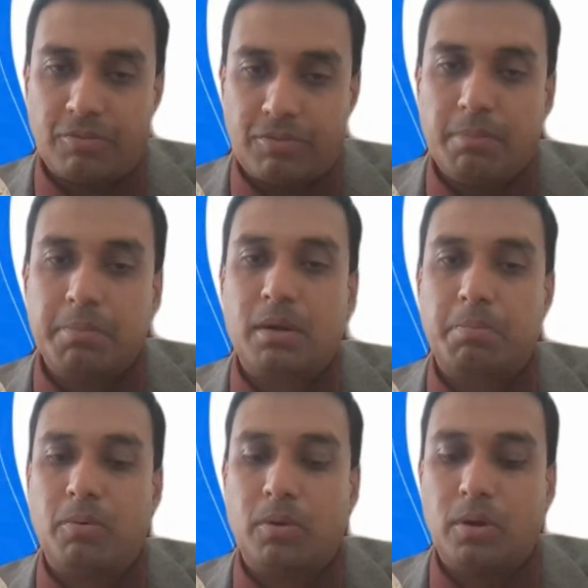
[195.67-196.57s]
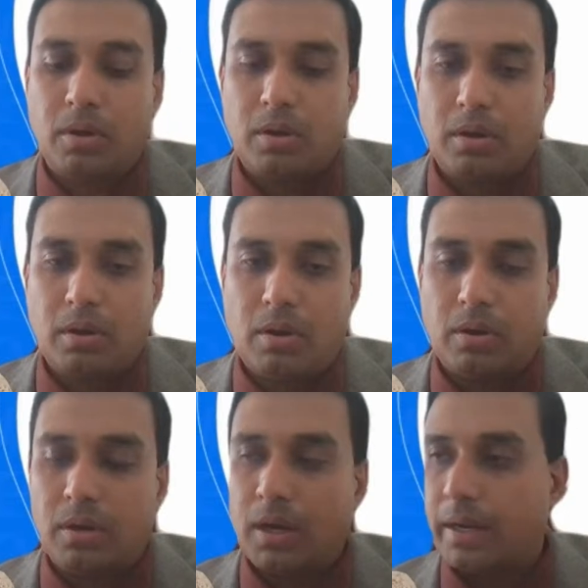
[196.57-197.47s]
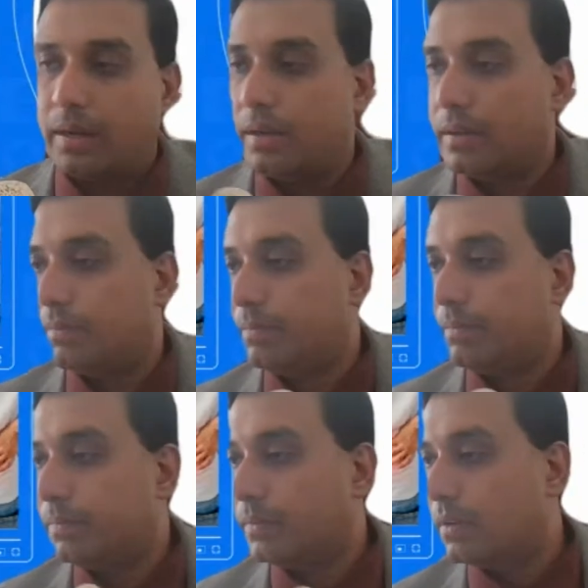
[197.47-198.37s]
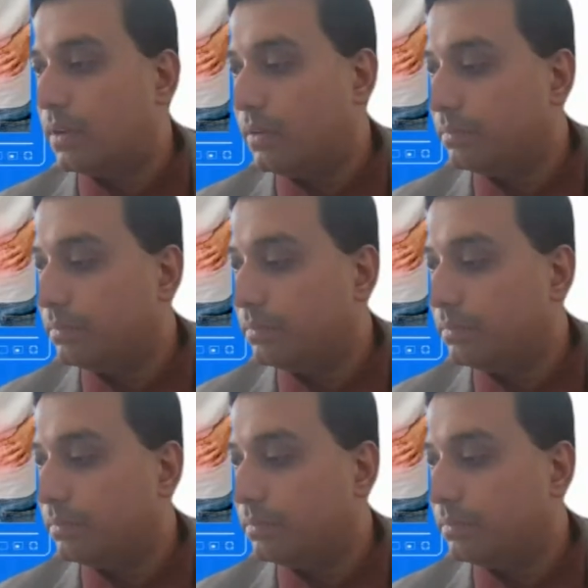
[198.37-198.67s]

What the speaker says: femur bone or long leg. Okay.